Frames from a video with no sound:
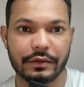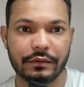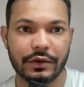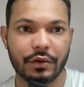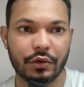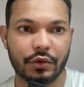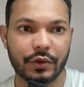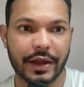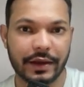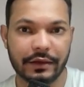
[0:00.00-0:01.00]
We go to
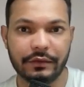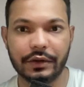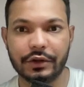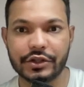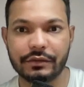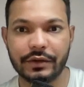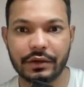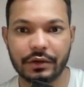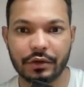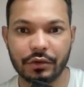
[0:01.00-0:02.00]
tag configuration. We
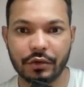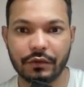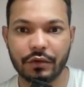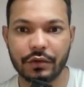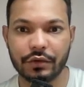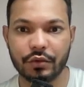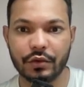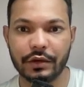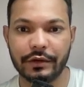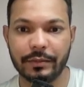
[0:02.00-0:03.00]
look for
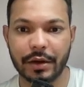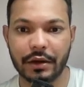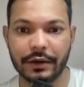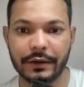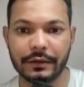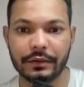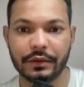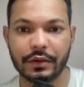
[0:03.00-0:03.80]
Google remarketing.